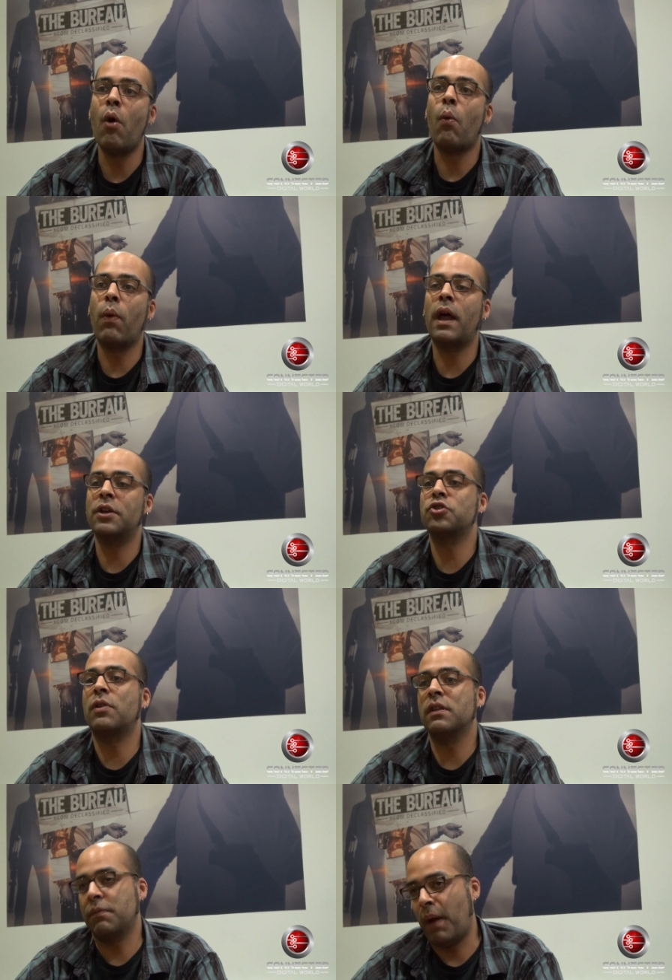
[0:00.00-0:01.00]
what has
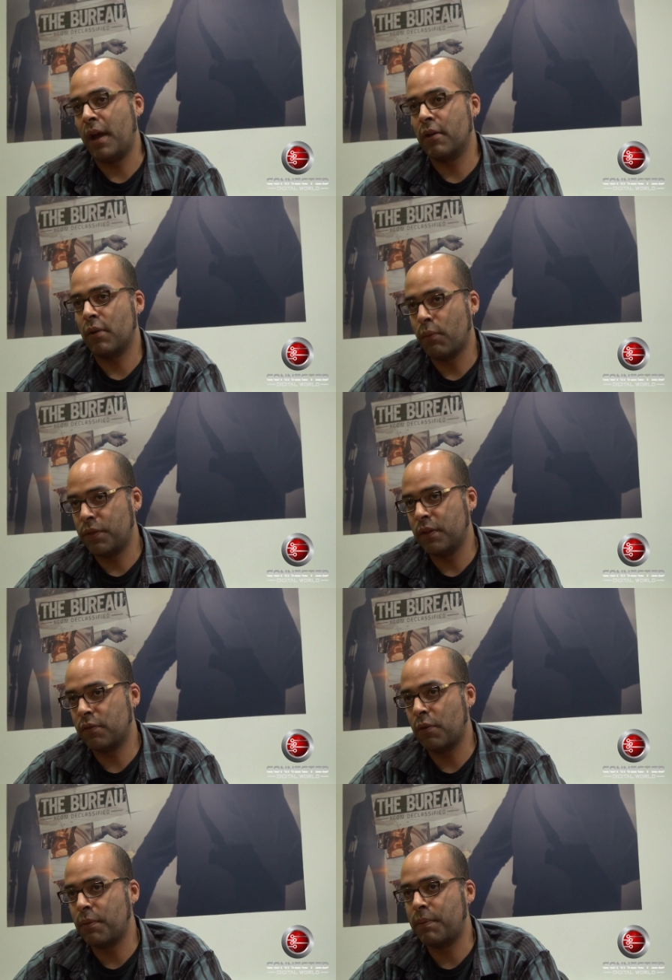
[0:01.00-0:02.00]
transpired with this
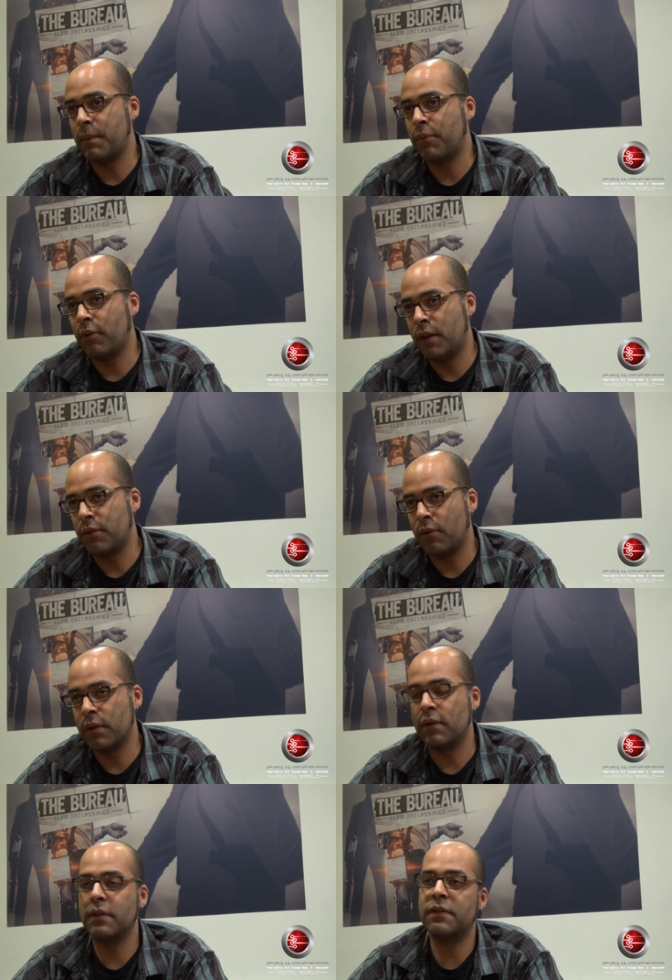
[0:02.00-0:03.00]
group of people in their
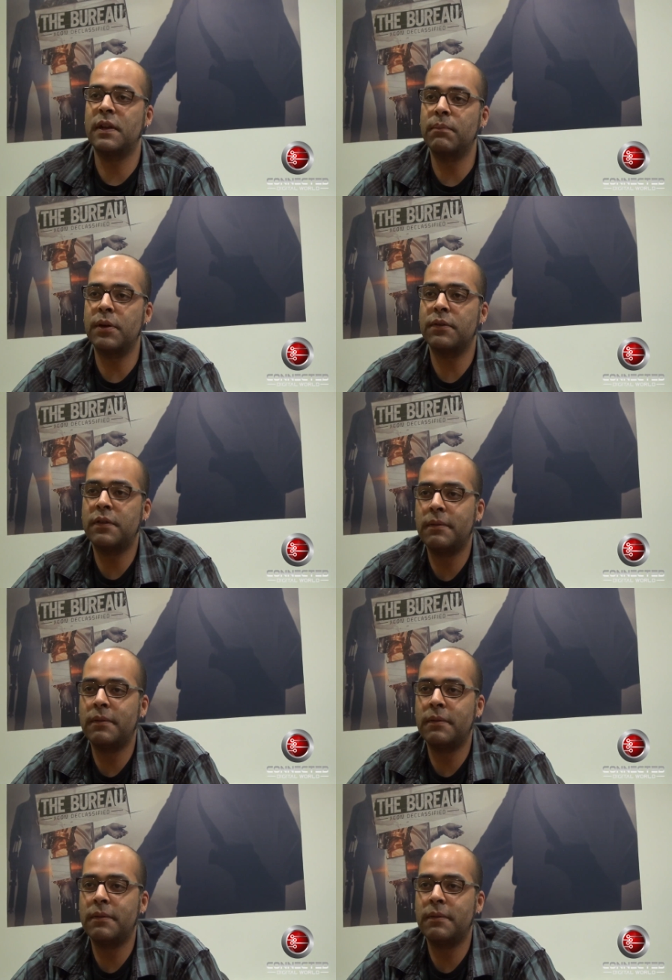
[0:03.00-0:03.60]
little listening post.